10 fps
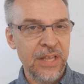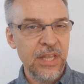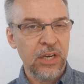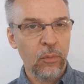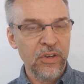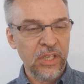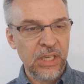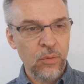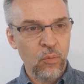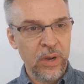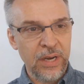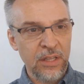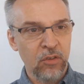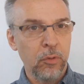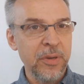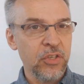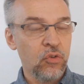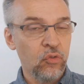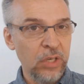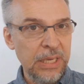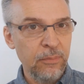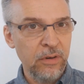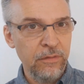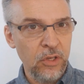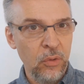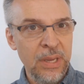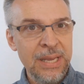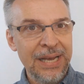And I think originally when I did the Rubik's Dream review,